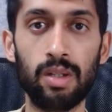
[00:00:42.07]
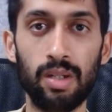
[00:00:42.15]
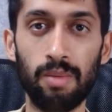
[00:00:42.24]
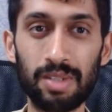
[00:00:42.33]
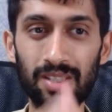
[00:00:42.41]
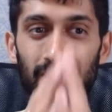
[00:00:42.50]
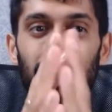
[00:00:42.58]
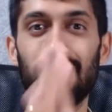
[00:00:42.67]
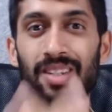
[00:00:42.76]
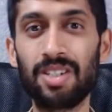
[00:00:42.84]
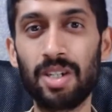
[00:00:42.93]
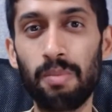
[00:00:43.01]
Namaste, this is
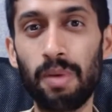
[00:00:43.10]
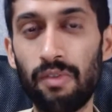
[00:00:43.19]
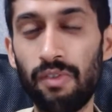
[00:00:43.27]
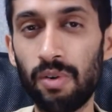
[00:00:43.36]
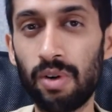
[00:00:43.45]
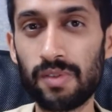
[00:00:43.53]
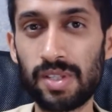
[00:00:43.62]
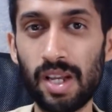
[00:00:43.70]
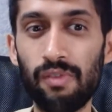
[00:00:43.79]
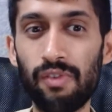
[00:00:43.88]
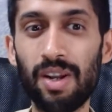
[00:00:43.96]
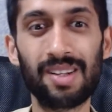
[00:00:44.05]
Sachin founder of
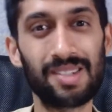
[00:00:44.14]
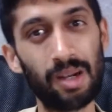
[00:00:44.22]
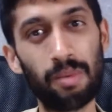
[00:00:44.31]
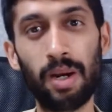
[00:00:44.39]
Self Healers Hub,